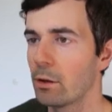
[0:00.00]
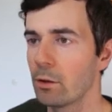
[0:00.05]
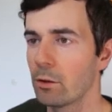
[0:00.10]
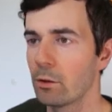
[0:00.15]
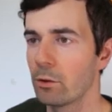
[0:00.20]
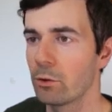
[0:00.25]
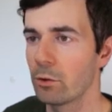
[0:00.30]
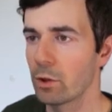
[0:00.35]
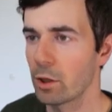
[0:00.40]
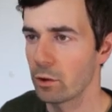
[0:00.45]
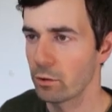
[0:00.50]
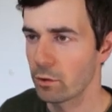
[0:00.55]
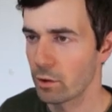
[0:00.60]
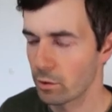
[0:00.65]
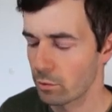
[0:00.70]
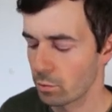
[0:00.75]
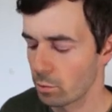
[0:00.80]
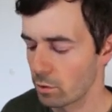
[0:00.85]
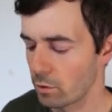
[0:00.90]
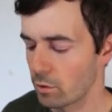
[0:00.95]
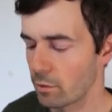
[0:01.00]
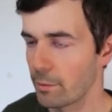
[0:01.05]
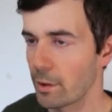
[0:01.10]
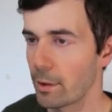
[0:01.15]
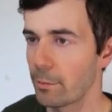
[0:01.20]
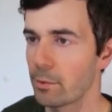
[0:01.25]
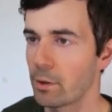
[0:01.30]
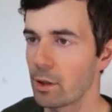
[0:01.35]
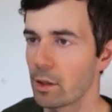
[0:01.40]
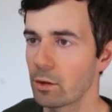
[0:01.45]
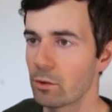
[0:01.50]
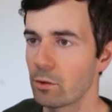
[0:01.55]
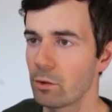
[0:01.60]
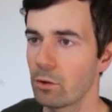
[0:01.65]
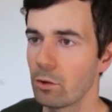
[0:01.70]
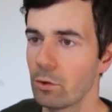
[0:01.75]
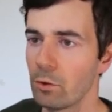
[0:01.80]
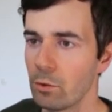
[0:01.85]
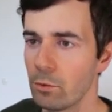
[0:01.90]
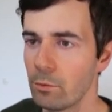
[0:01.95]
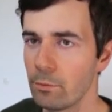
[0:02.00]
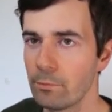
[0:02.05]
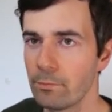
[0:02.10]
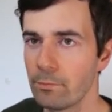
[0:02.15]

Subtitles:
change this one to map text 2.